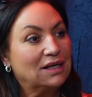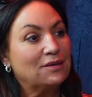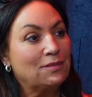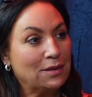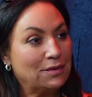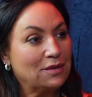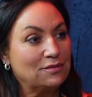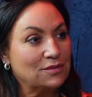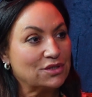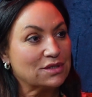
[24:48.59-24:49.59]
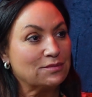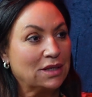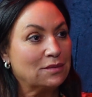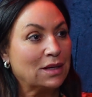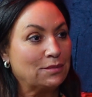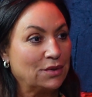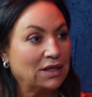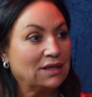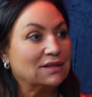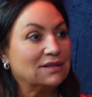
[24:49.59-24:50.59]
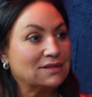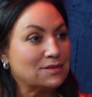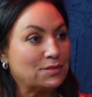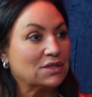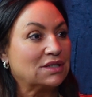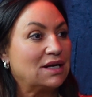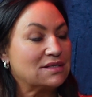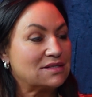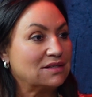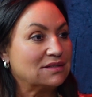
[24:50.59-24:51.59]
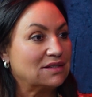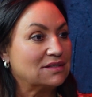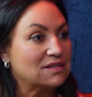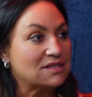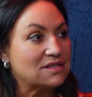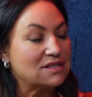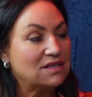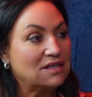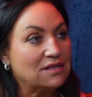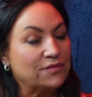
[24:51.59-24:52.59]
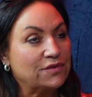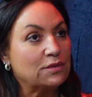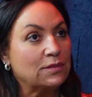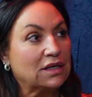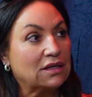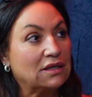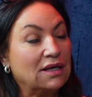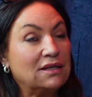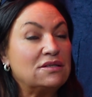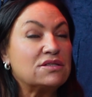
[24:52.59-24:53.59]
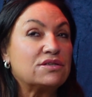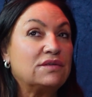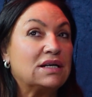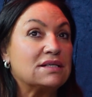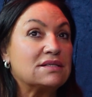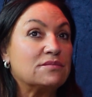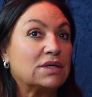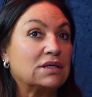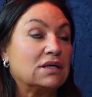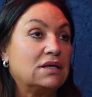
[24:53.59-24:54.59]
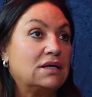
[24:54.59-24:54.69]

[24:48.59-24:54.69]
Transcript: My problem was just me and my brain and broadcasting and filmmaking. And I also realized something.